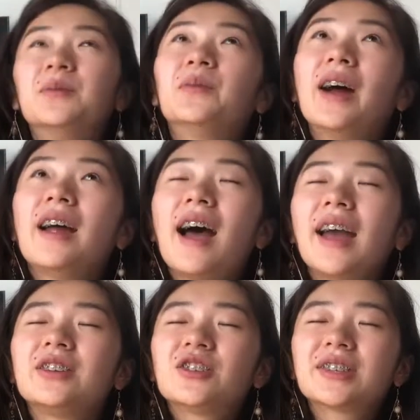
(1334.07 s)
But
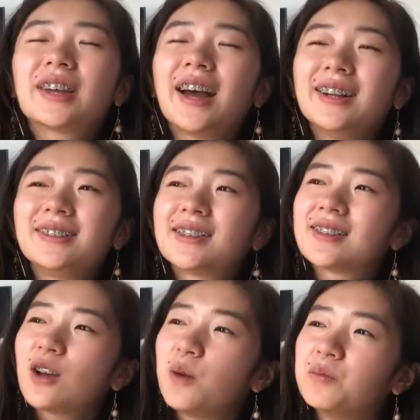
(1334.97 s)
I just can't
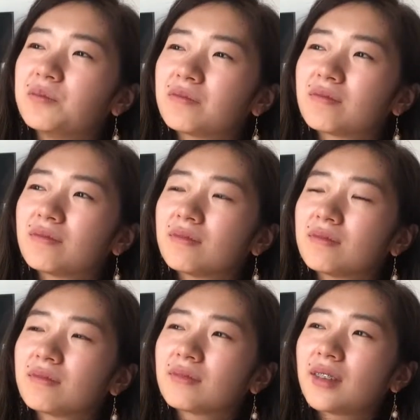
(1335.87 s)
stop.
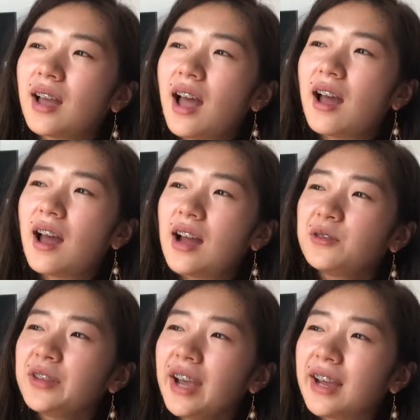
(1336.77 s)
I
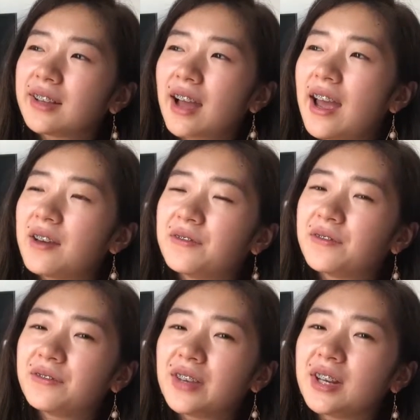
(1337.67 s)
don't think I have
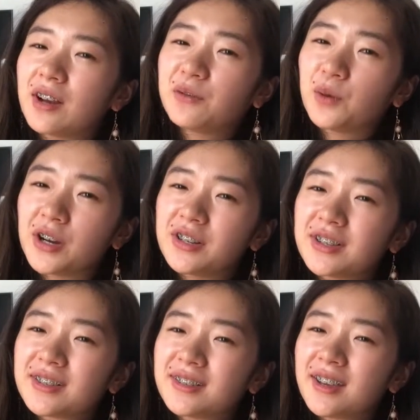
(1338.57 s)
enough
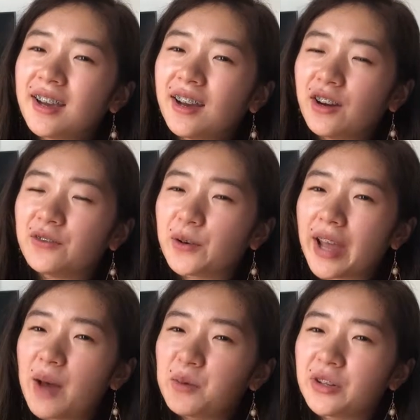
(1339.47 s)
words or
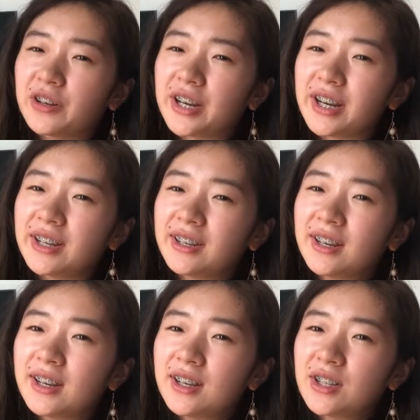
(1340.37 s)
vocabulary
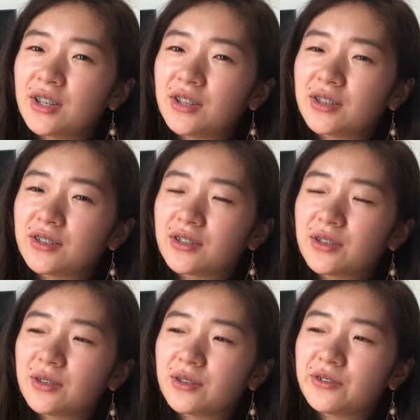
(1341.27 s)

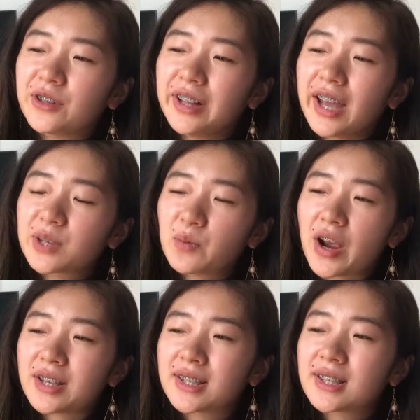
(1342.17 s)
to really
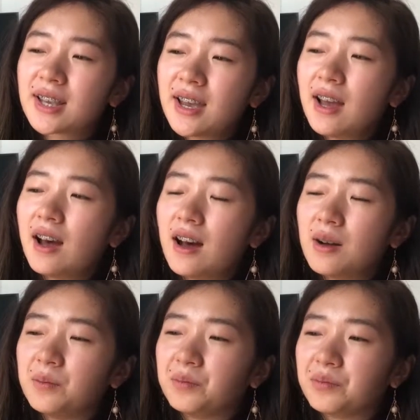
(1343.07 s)
express
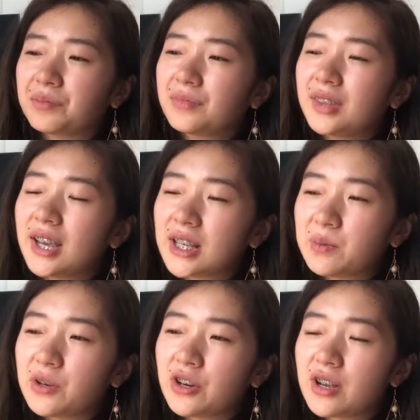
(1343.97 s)
the
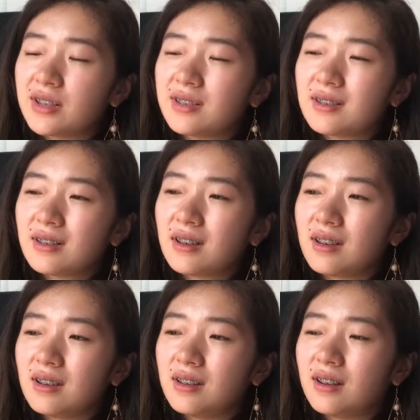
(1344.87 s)
experience
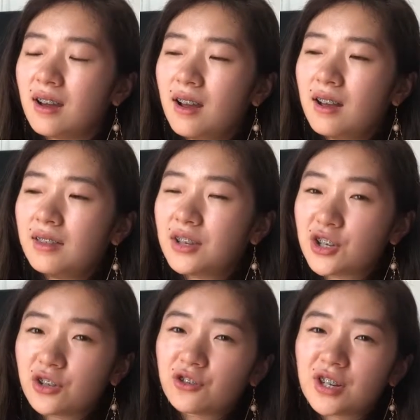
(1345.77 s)
in the
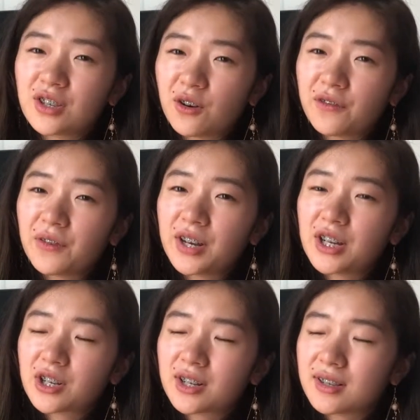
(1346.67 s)
children's
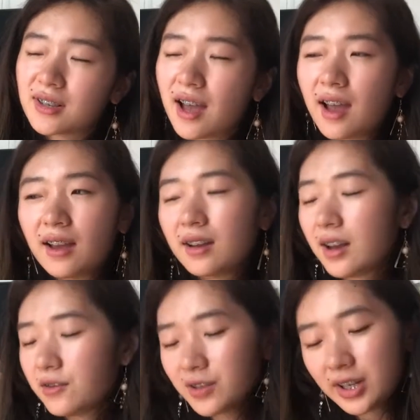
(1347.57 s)
orphanage, because
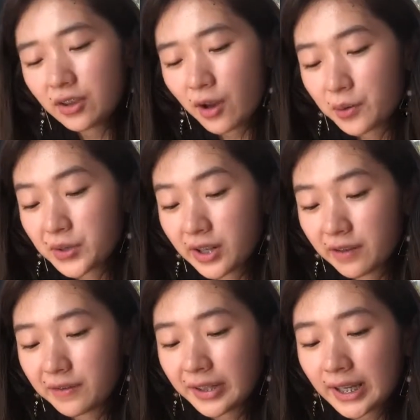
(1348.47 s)
I really thought it was
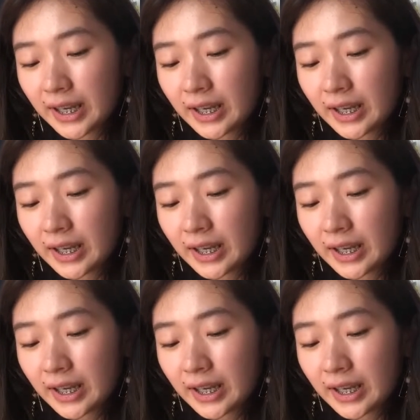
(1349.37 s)
lovely